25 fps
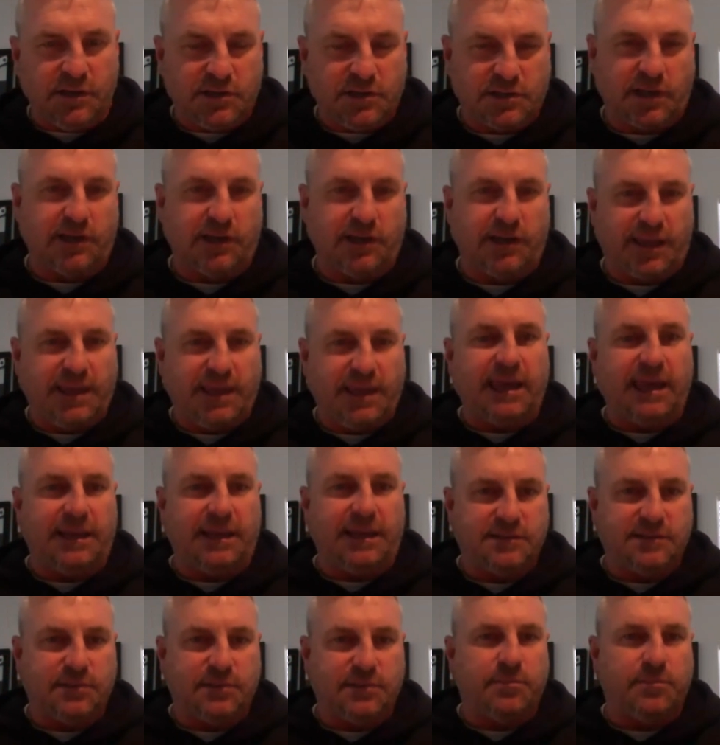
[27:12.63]
So yeah.
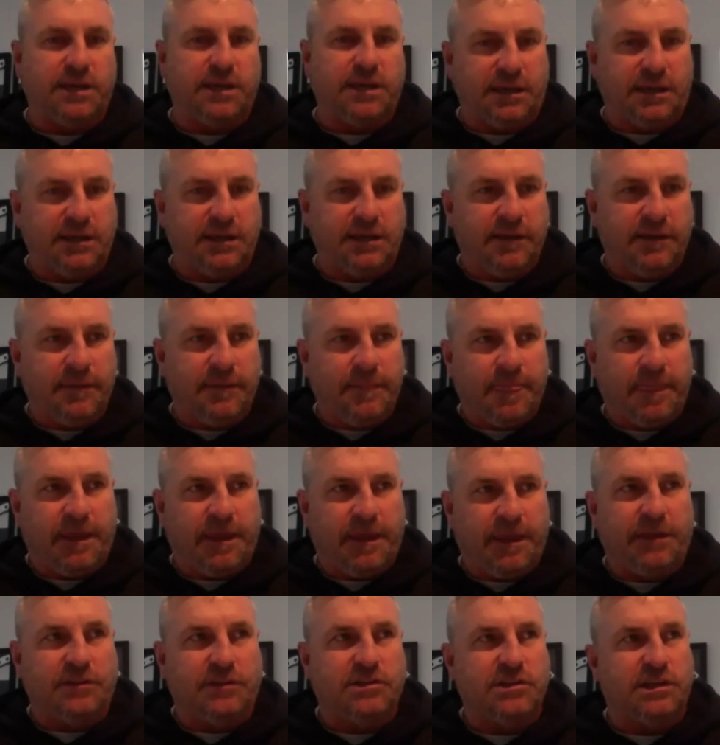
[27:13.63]
again, to me,
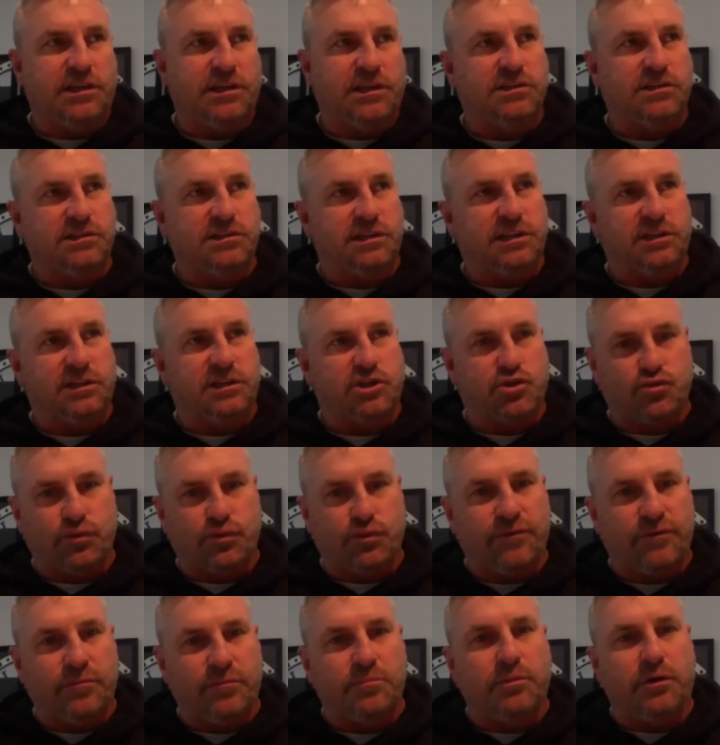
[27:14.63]
it's it's driven
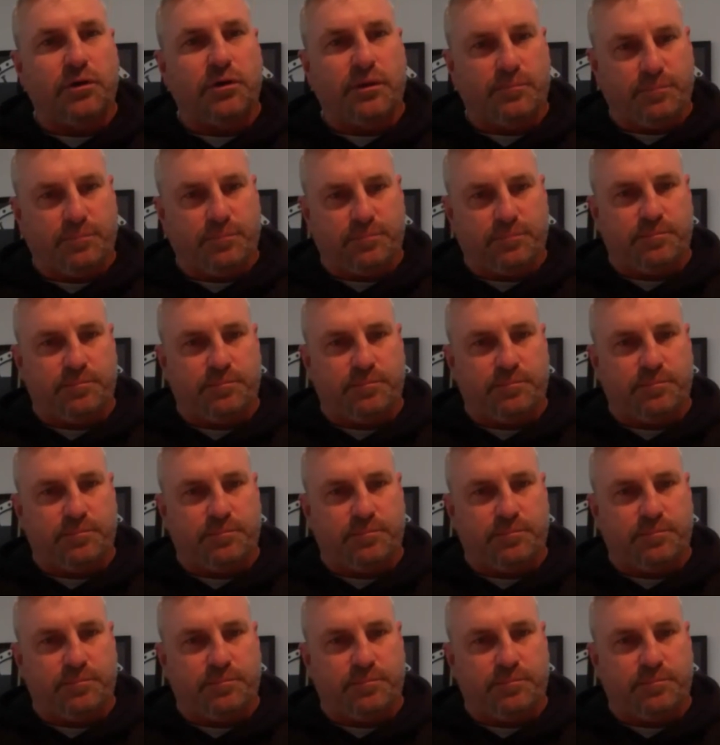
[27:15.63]
by